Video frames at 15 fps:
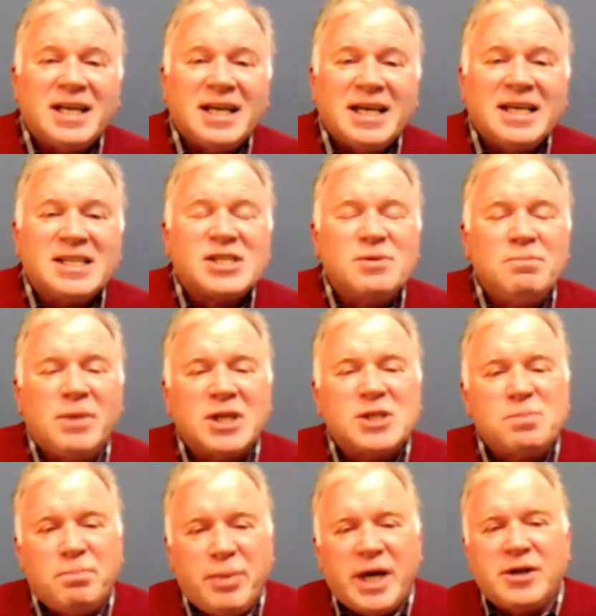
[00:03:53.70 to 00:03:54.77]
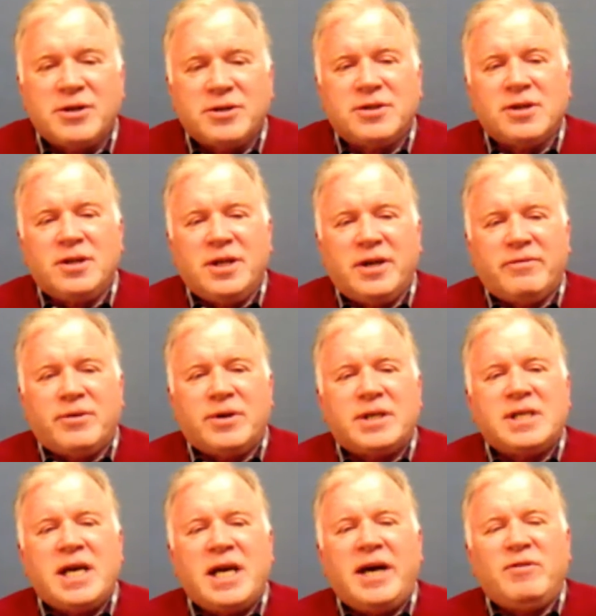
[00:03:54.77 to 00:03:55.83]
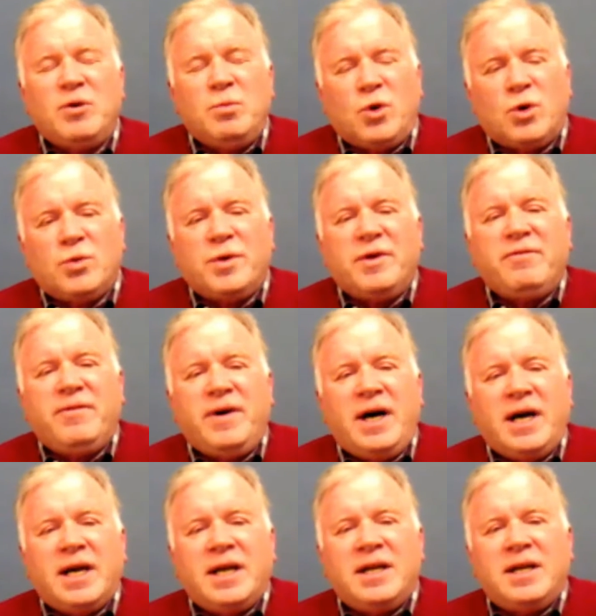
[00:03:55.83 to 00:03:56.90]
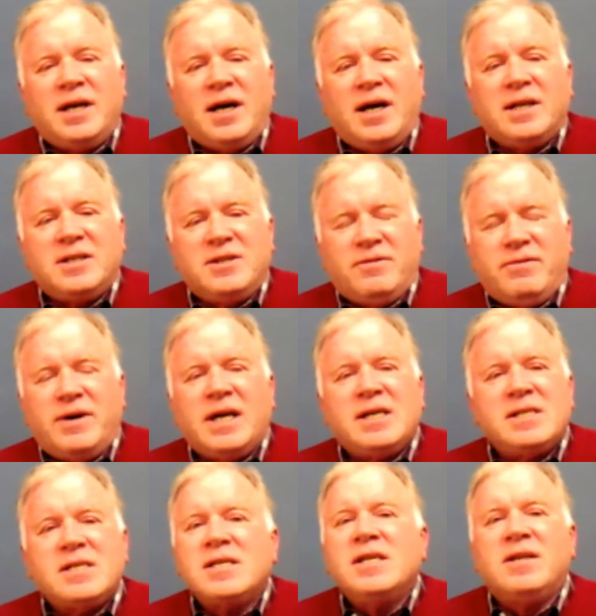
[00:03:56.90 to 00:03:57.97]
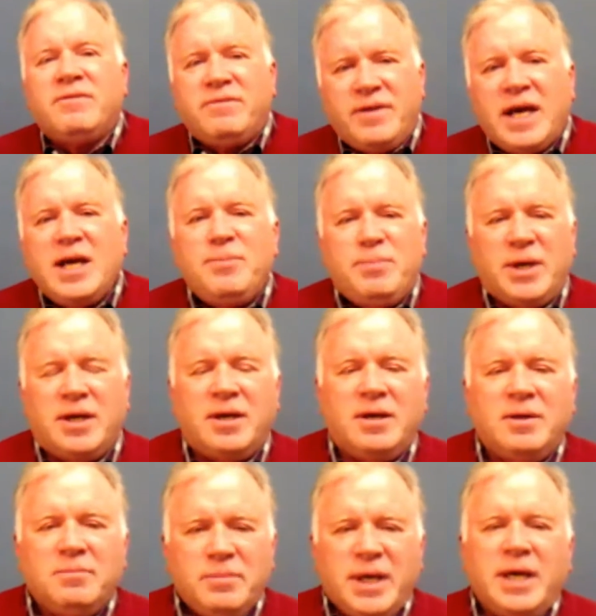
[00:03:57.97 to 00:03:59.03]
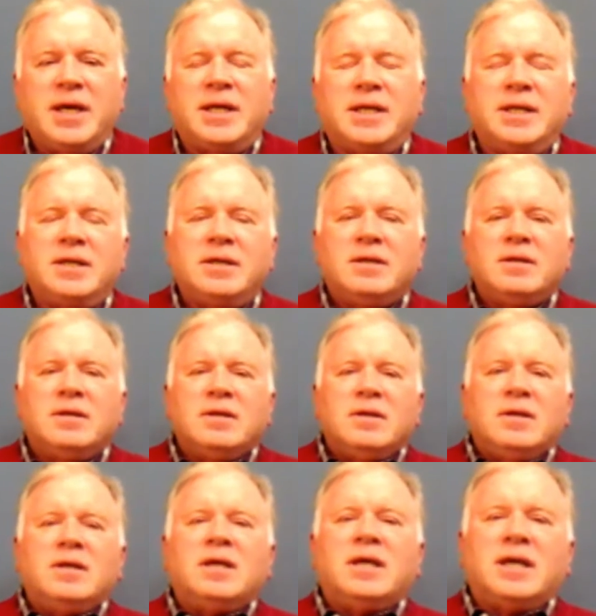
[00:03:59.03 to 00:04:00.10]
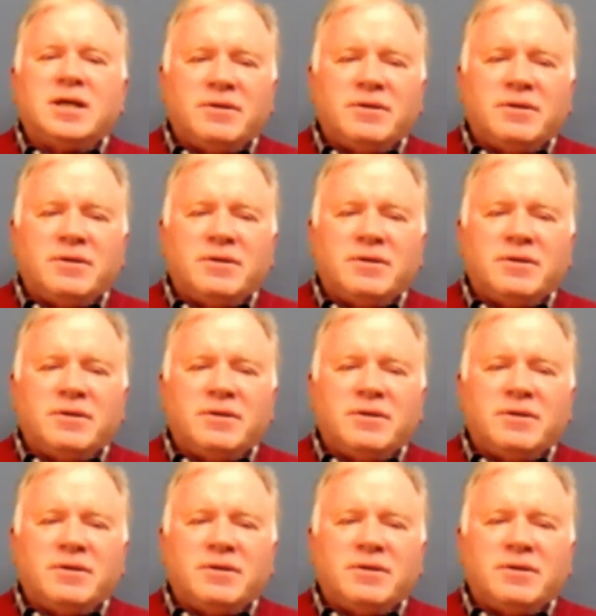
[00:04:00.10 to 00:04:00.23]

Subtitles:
it's a much better delivery to have a more refined device in a vaping pen. And